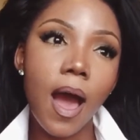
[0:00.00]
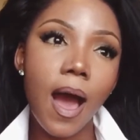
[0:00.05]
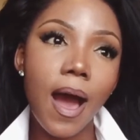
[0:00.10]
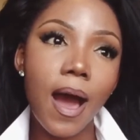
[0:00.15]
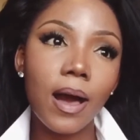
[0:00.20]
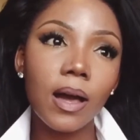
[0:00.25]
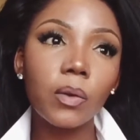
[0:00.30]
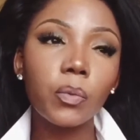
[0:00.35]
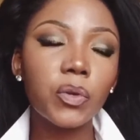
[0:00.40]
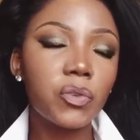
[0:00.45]

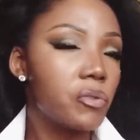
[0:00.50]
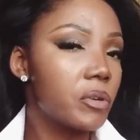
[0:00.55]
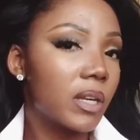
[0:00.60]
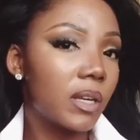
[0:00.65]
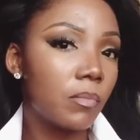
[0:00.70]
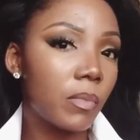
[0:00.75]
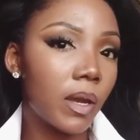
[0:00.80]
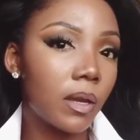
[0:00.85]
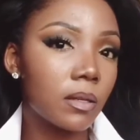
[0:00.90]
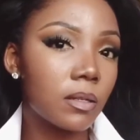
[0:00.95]
I would
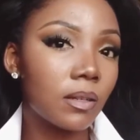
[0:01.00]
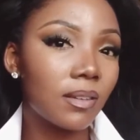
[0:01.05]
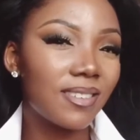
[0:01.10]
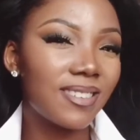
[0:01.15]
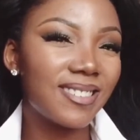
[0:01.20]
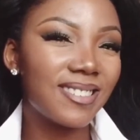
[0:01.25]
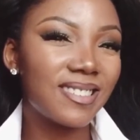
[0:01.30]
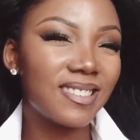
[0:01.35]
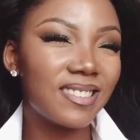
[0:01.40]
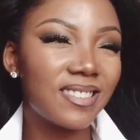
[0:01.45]
recommend
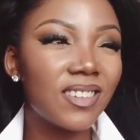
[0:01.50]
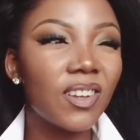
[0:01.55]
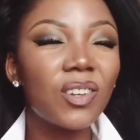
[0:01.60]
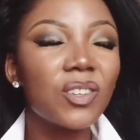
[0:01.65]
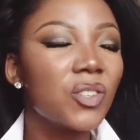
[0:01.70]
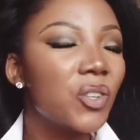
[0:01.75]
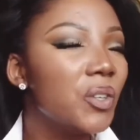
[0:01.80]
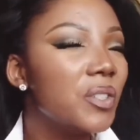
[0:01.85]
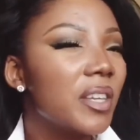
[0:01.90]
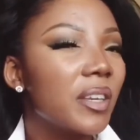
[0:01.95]

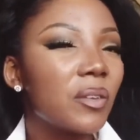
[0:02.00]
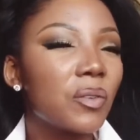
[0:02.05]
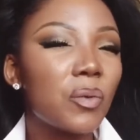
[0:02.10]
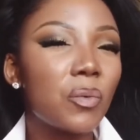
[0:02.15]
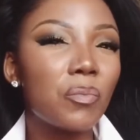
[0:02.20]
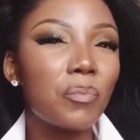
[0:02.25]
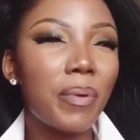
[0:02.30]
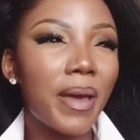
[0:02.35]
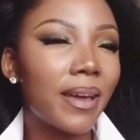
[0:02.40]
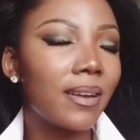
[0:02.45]
not using
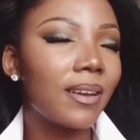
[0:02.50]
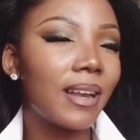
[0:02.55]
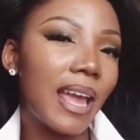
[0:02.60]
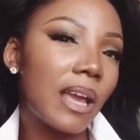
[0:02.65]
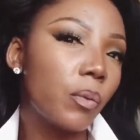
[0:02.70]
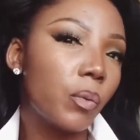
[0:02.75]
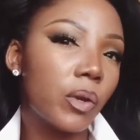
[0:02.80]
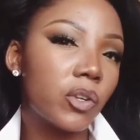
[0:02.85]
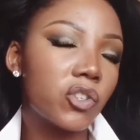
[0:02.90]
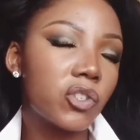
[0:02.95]
bad
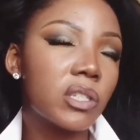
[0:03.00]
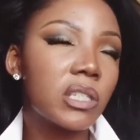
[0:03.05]
language,